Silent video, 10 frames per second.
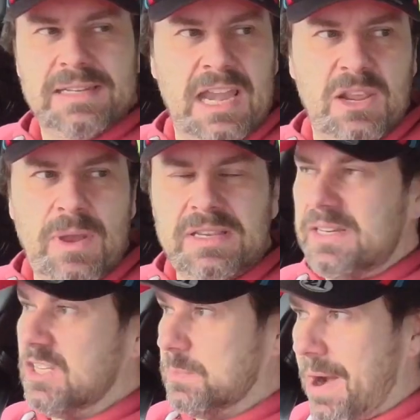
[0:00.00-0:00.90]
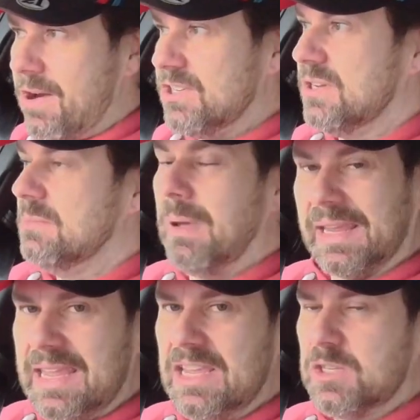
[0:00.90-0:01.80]
in any way to disparage my
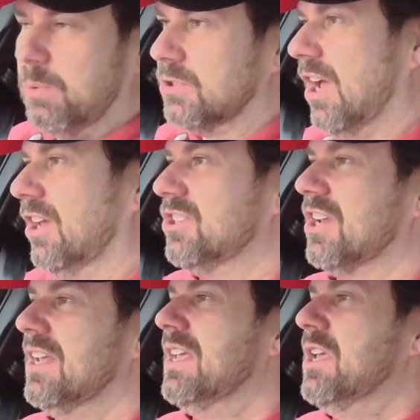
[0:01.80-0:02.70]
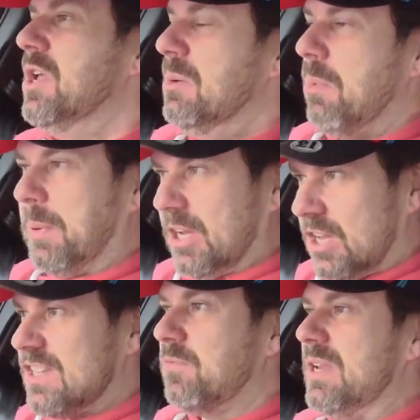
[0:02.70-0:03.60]
Kia Sportage, but
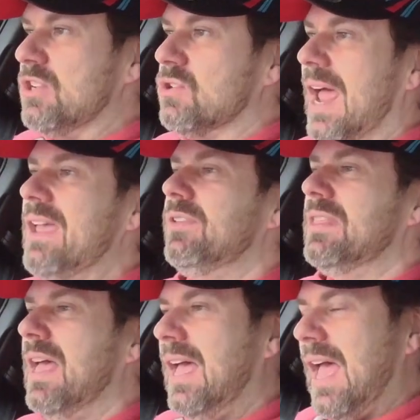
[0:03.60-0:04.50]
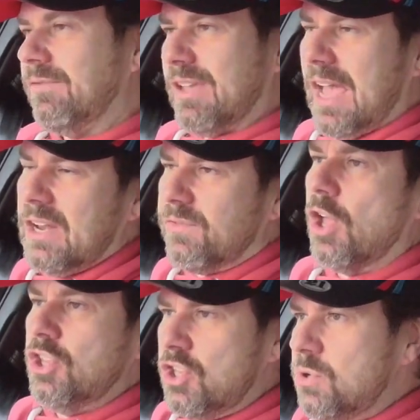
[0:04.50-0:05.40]
because I've been driving that, I've kind of
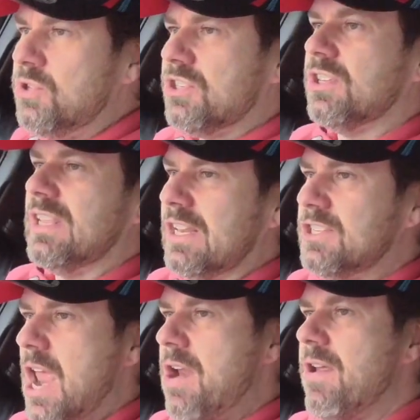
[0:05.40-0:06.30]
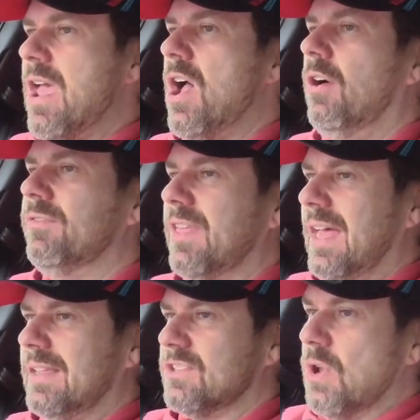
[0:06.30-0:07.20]
got used to the interior of
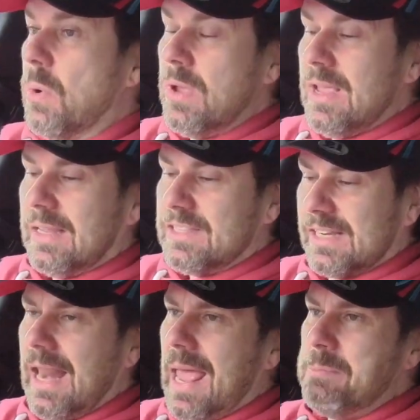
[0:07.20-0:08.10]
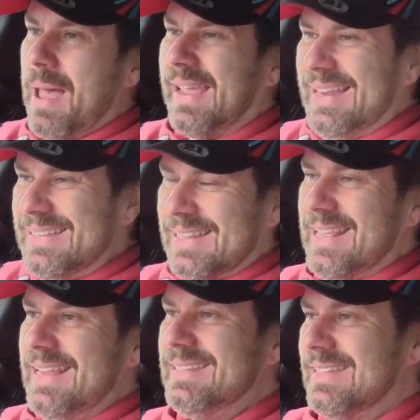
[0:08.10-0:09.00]
that. So to climb back into
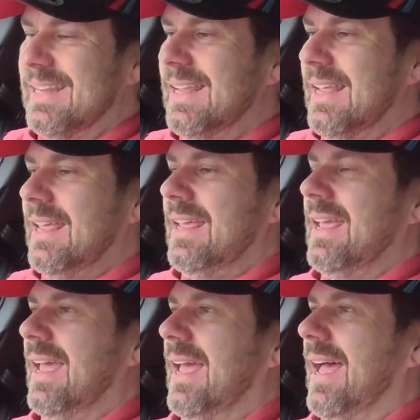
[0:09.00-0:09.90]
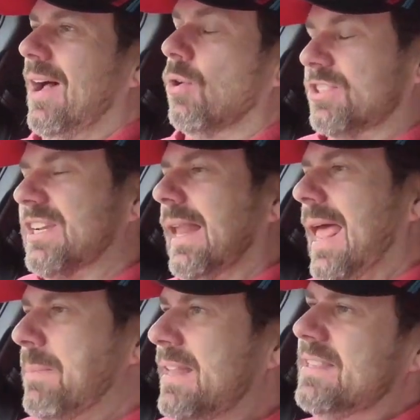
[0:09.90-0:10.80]
this, or to
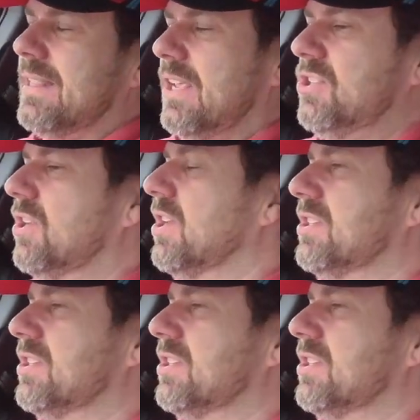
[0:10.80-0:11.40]
climb into this, should I